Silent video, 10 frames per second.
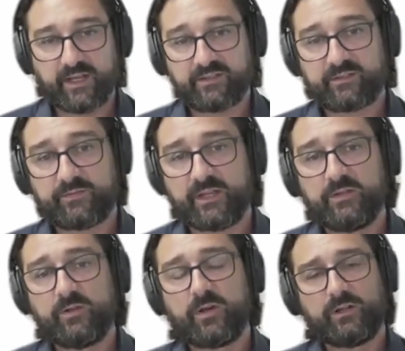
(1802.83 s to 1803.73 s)
yes,
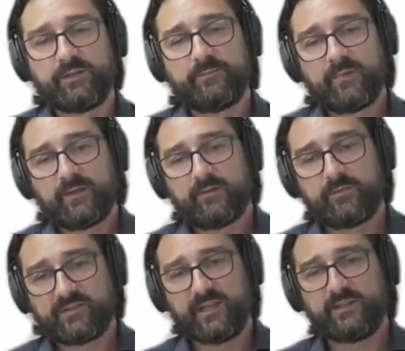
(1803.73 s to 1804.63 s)
thank you, Collin,
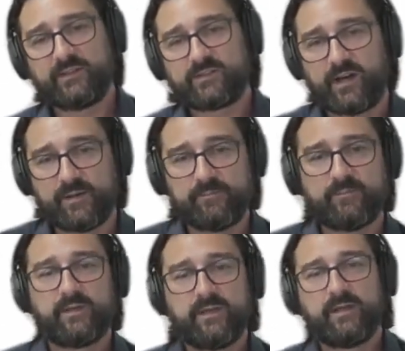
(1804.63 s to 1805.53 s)
for taking the time.
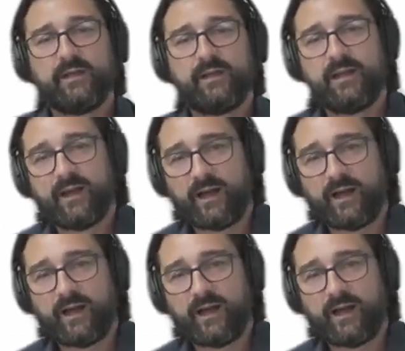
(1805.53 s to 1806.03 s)
You're